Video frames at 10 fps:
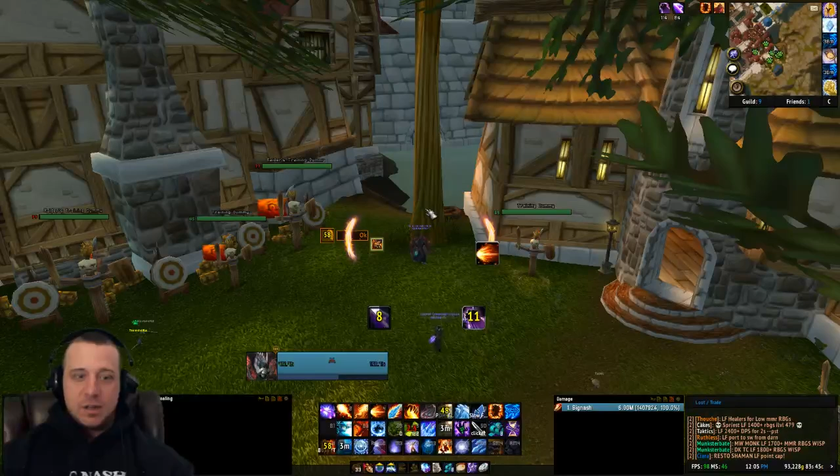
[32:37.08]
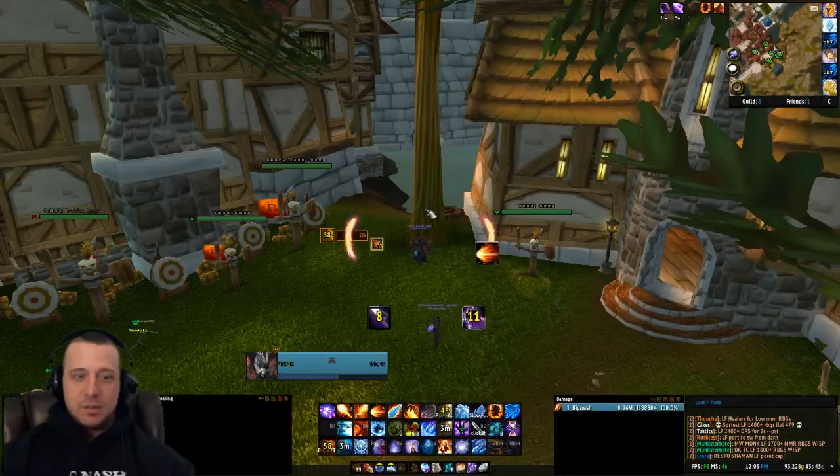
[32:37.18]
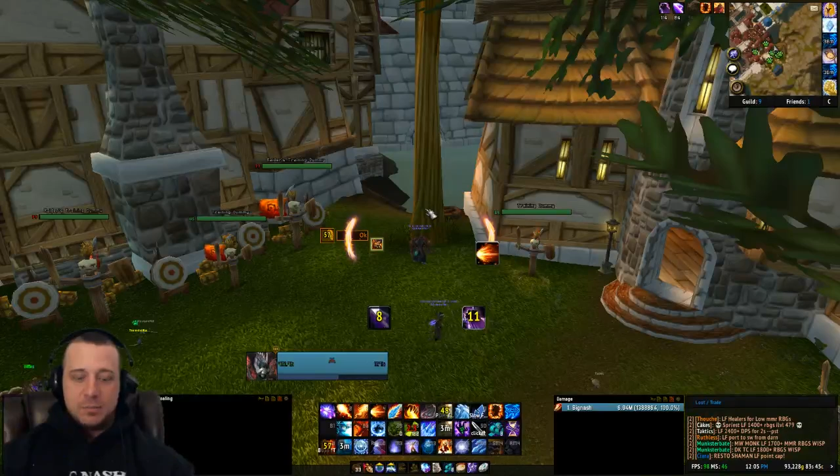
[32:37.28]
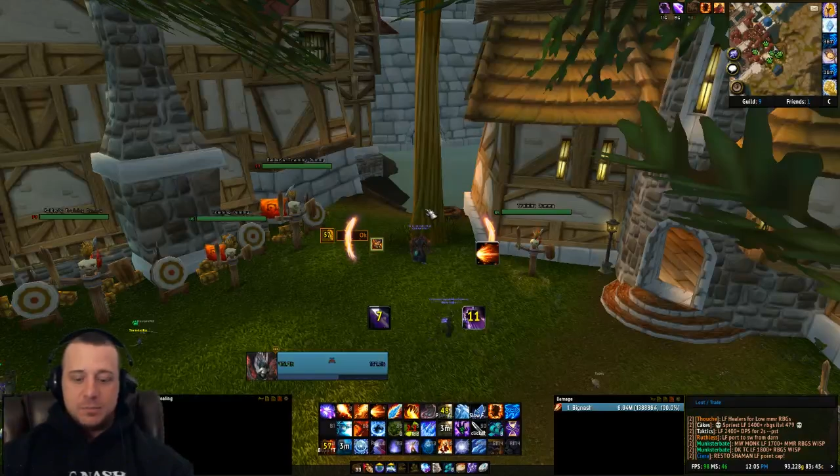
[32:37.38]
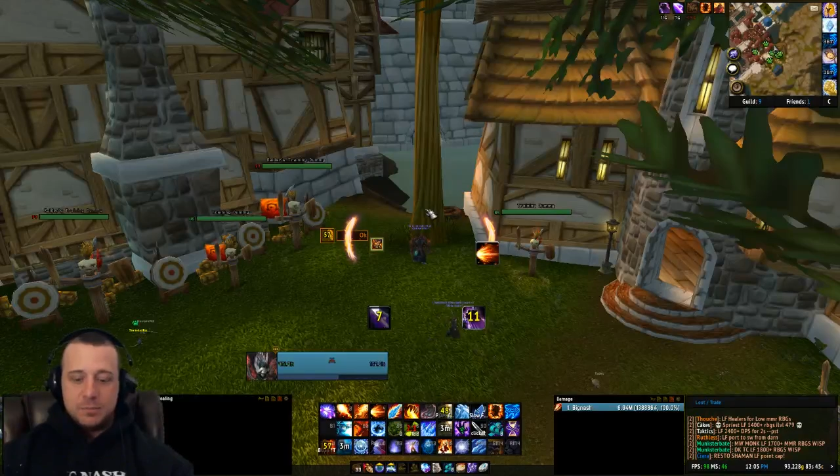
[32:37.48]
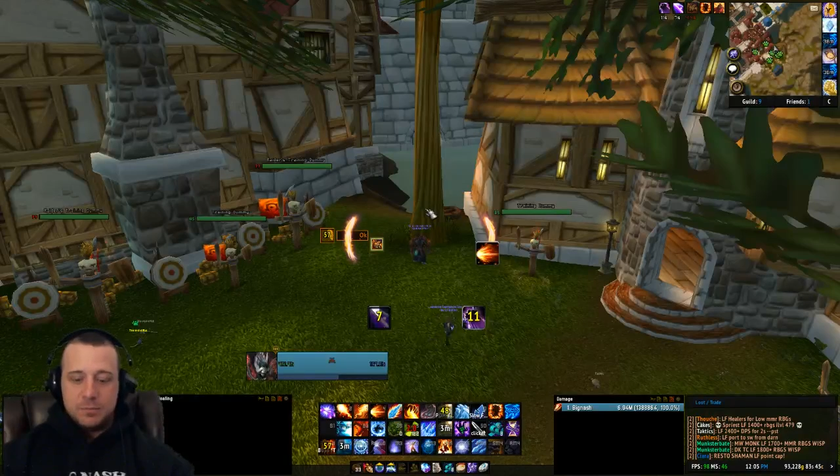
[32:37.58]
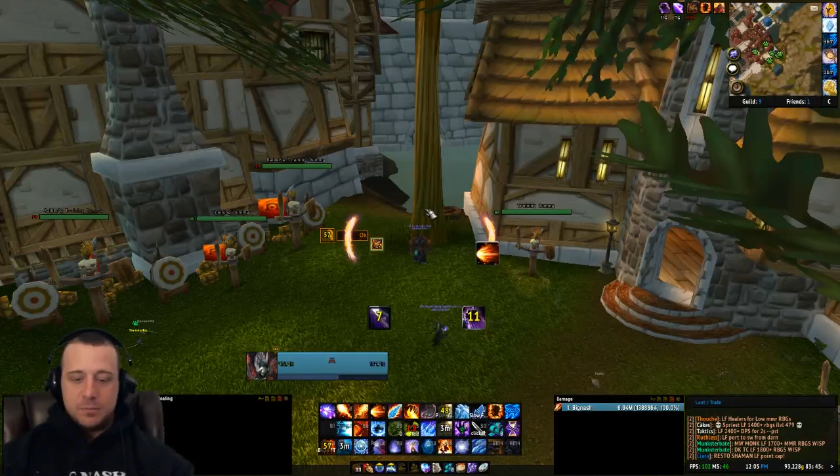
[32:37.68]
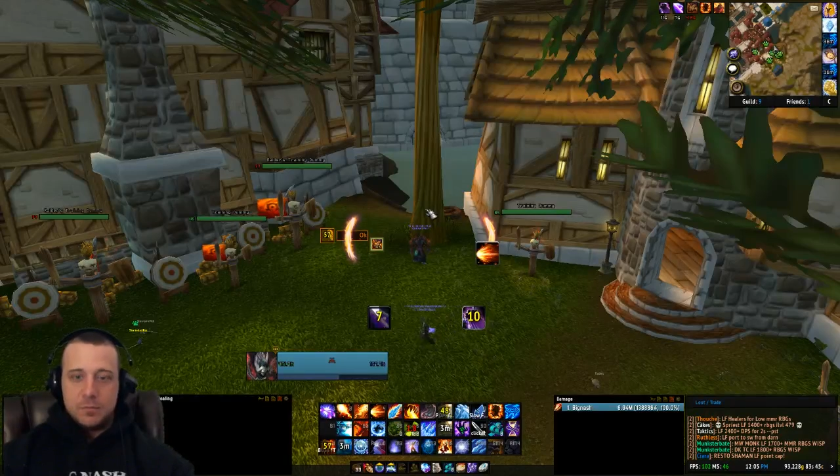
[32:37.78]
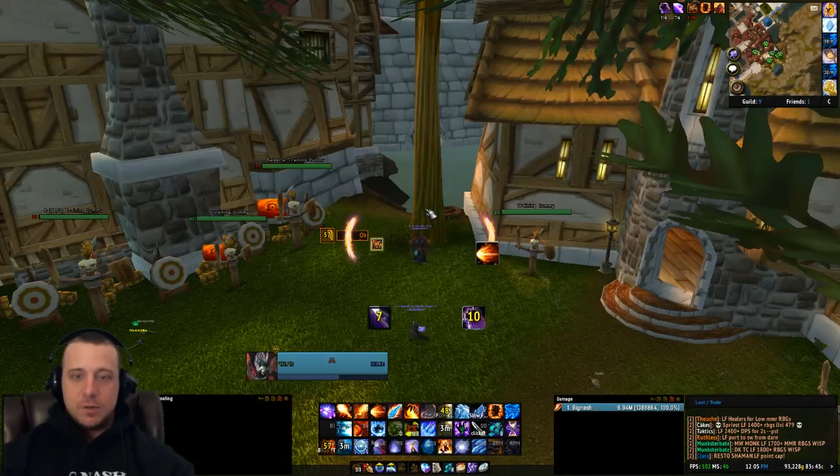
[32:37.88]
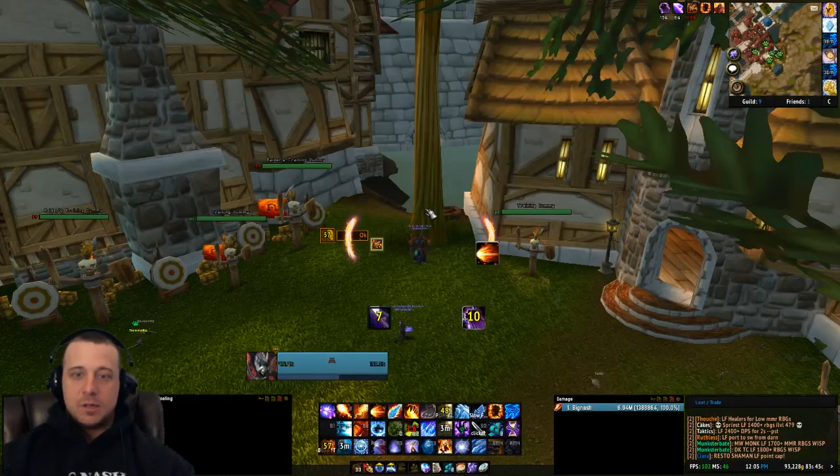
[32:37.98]
up?
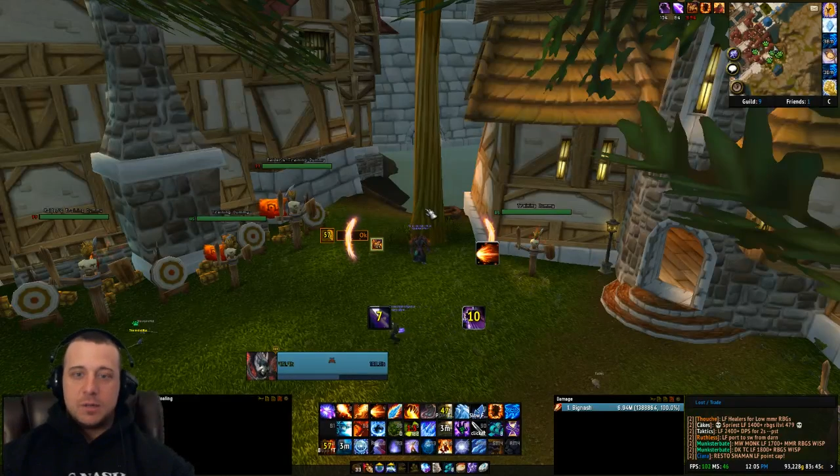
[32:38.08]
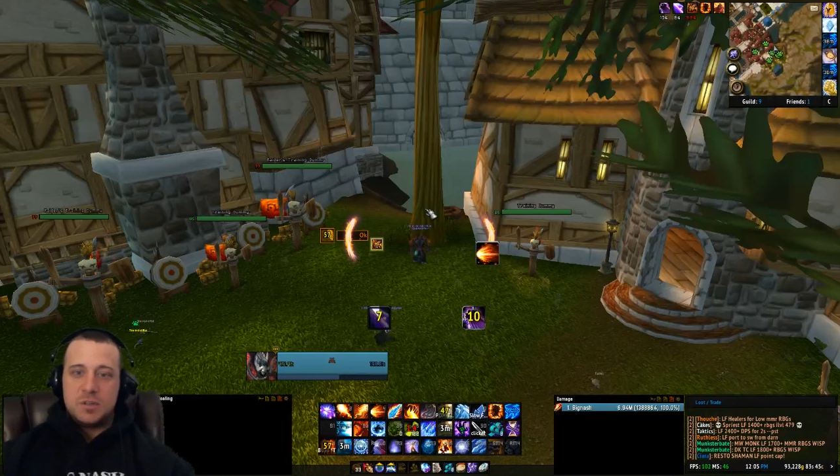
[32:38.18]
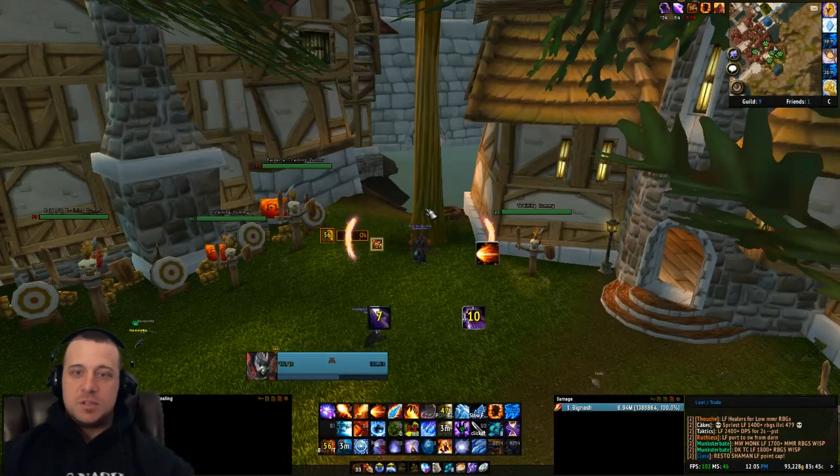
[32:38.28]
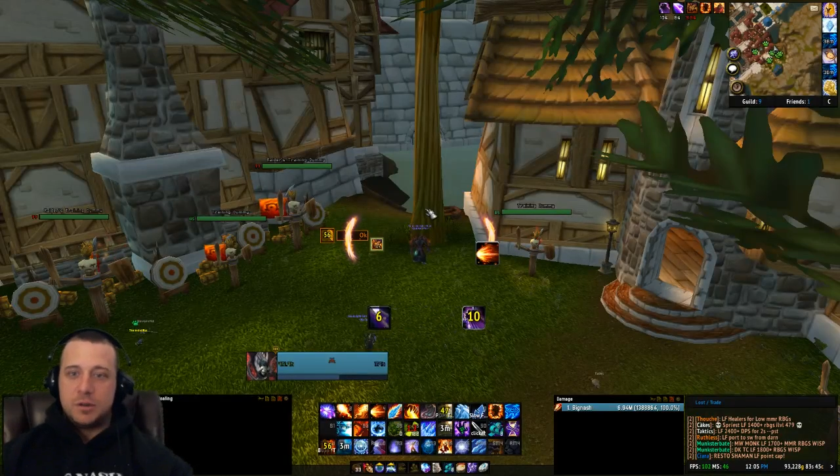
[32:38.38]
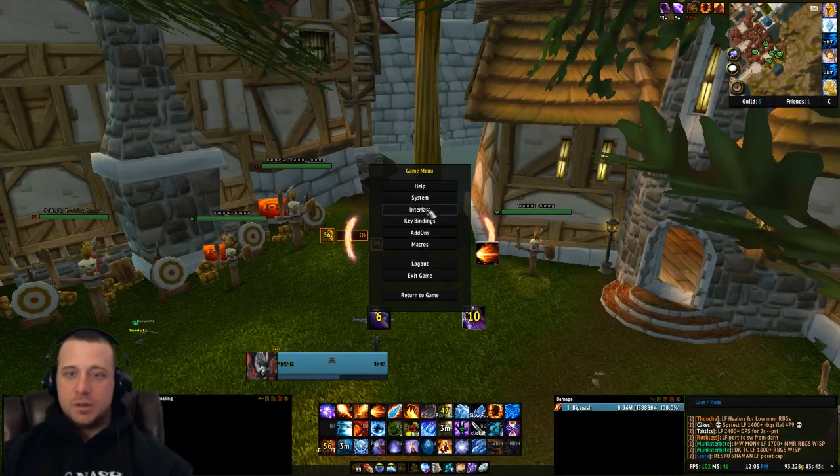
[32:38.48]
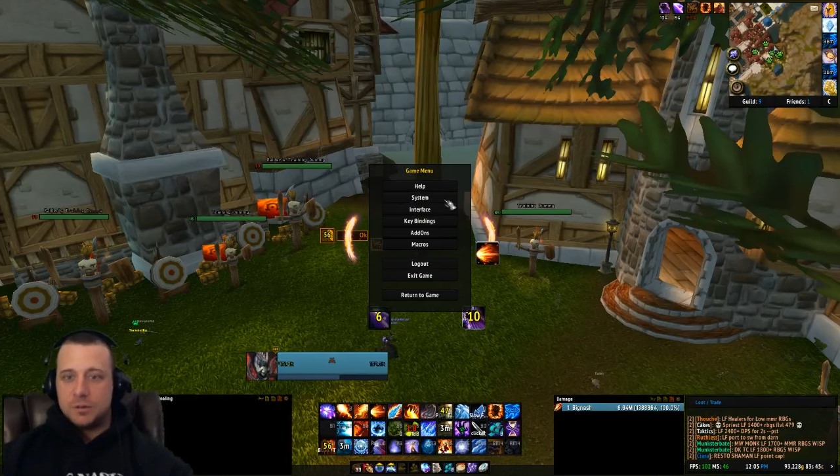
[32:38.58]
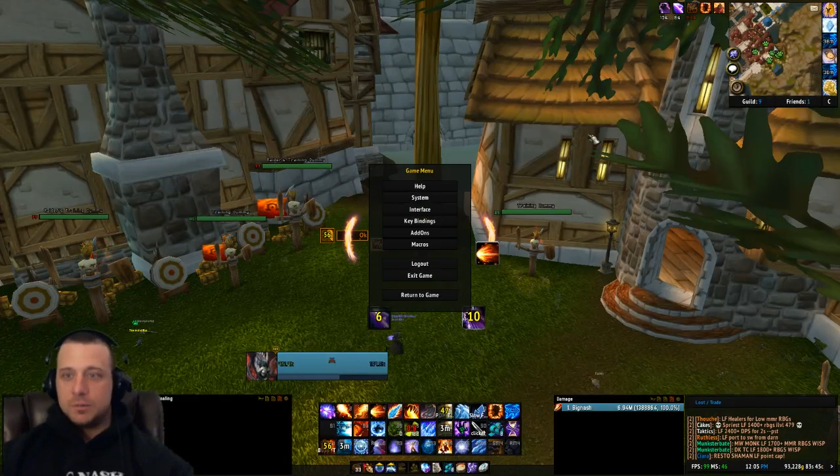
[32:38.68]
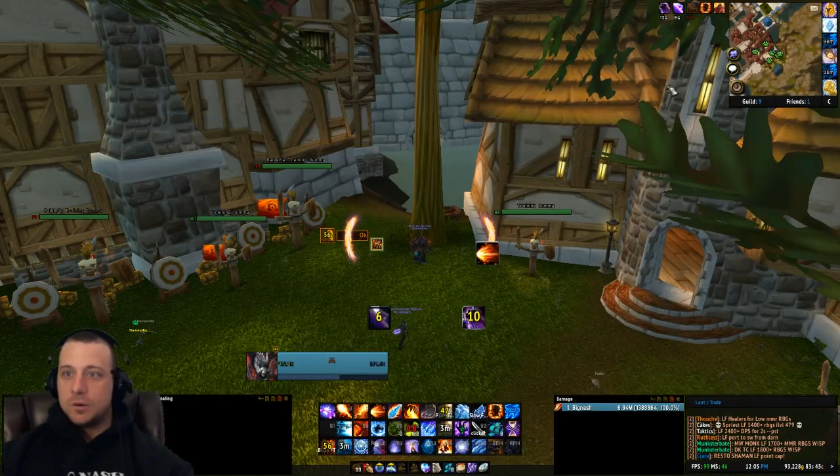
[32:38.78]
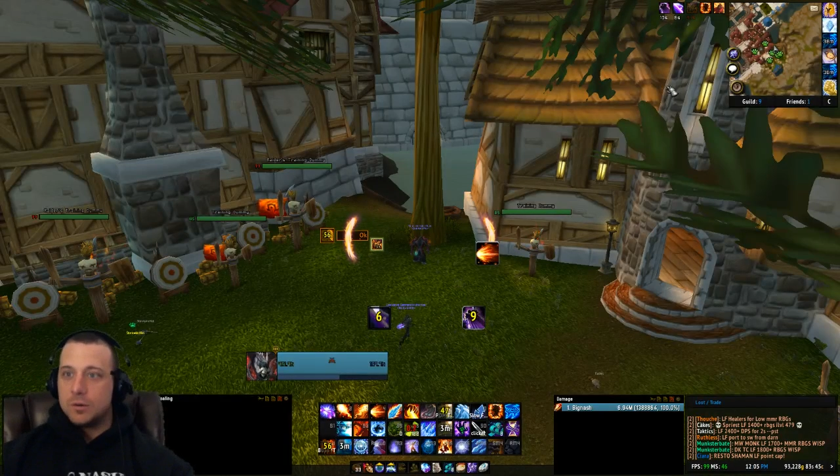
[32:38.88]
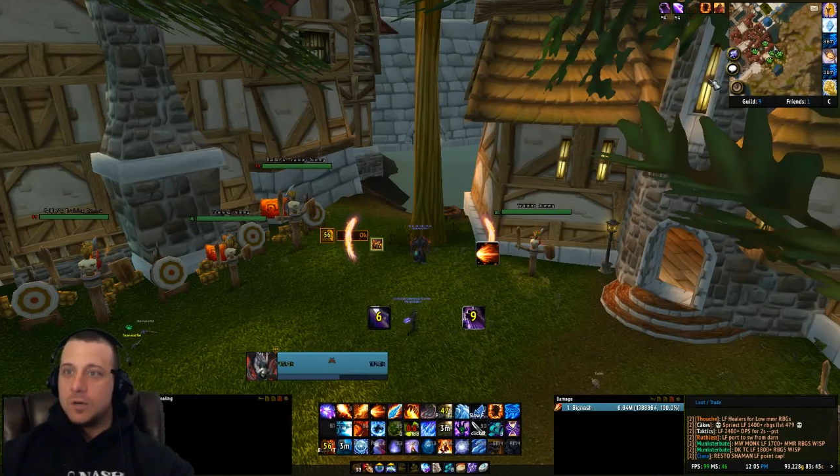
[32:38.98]
Well, let me show you just
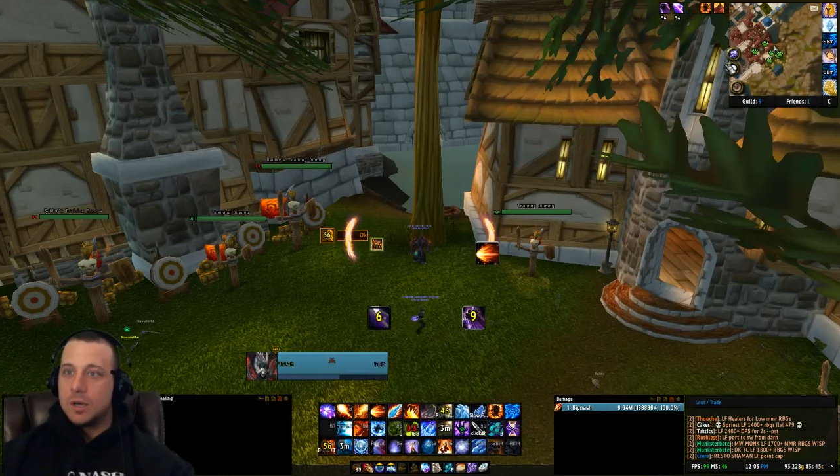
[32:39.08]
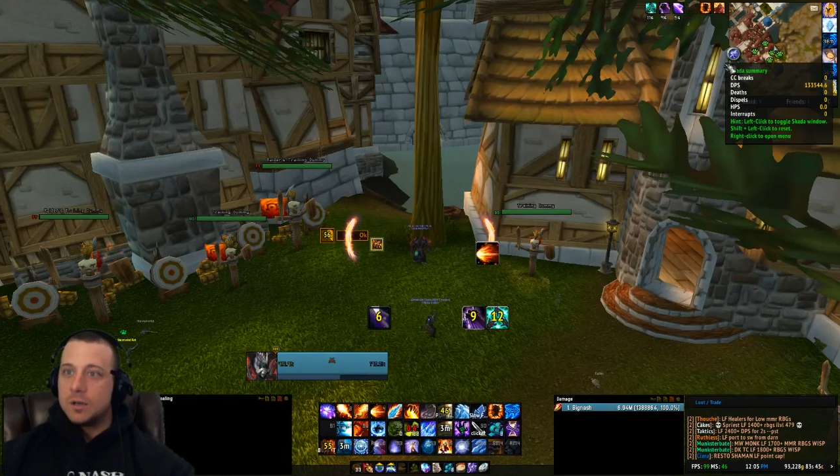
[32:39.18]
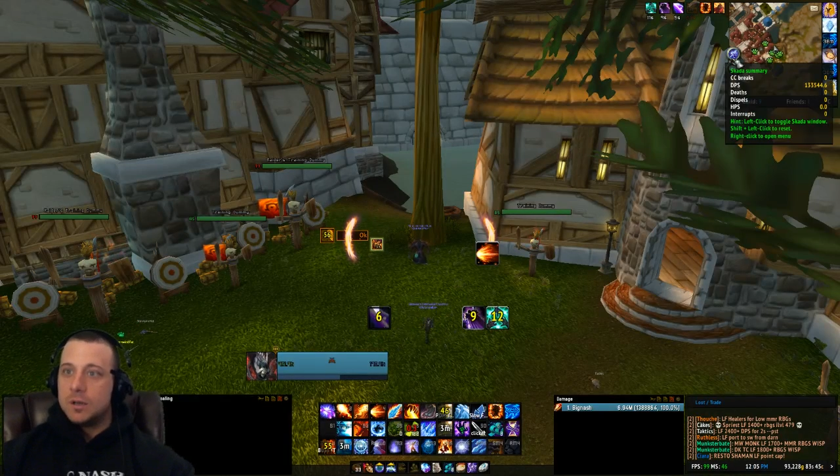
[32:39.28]
real quick.